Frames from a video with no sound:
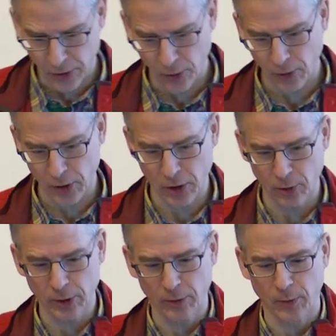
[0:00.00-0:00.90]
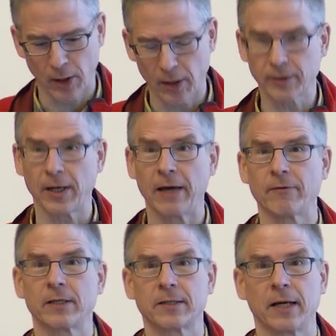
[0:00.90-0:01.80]
show, showed you, we also
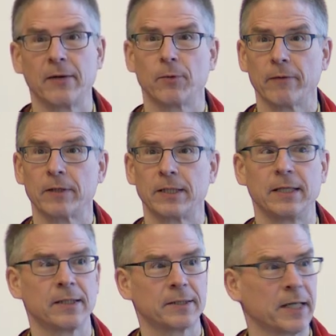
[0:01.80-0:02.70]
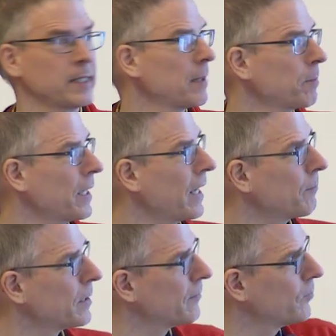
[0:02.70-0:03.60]
have a, ten, we have a detailed 10-year
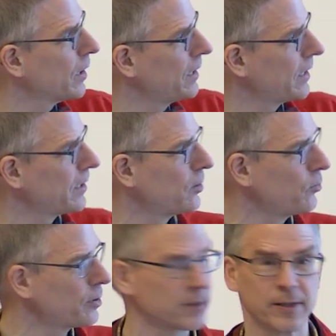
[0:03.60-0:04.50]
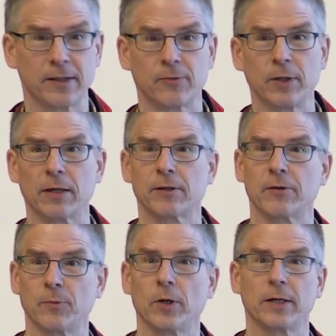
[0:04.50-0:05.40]
plan, but if we really reduce it, since we are
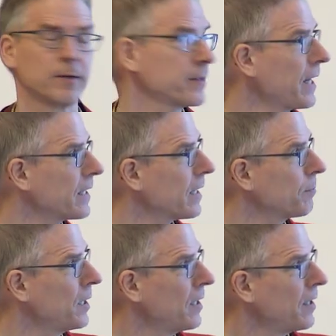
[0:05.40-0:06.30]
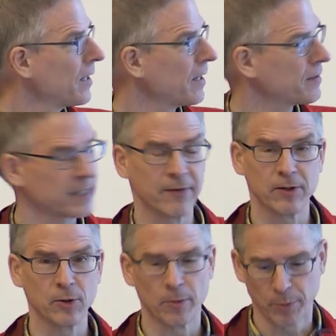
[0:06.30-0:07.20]
sort of more in a startup, rather than
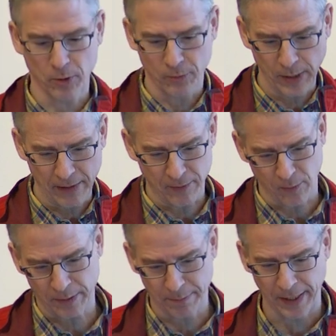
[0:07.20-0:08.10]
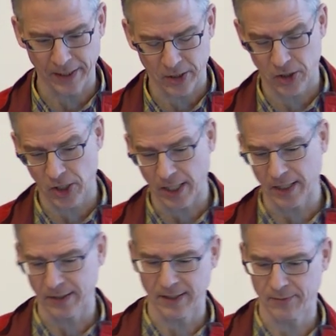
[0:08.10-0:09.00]
giving you a book, we have a one-page
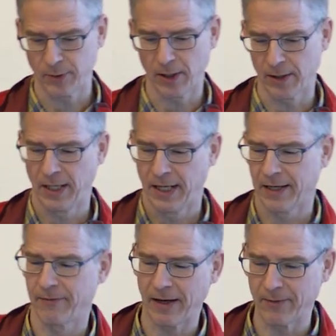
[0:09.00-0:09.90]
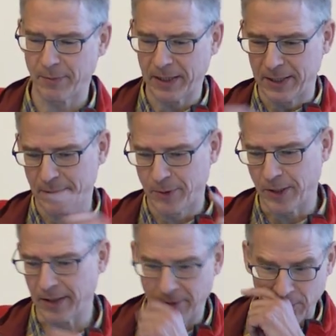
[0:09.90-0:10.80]
chart that we give everybody to put
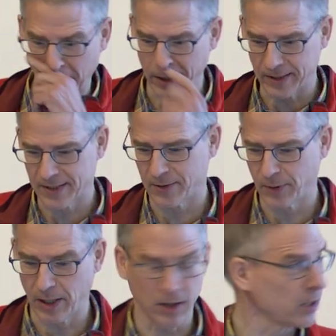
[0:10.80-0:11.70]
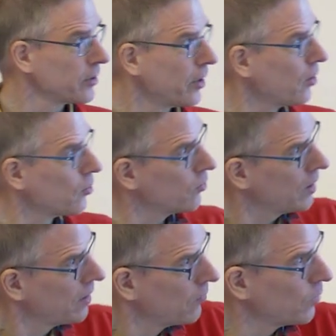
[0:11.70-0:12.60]
in their wallet. So we all know
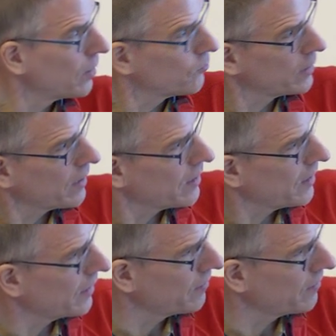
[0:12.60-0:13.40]
where we are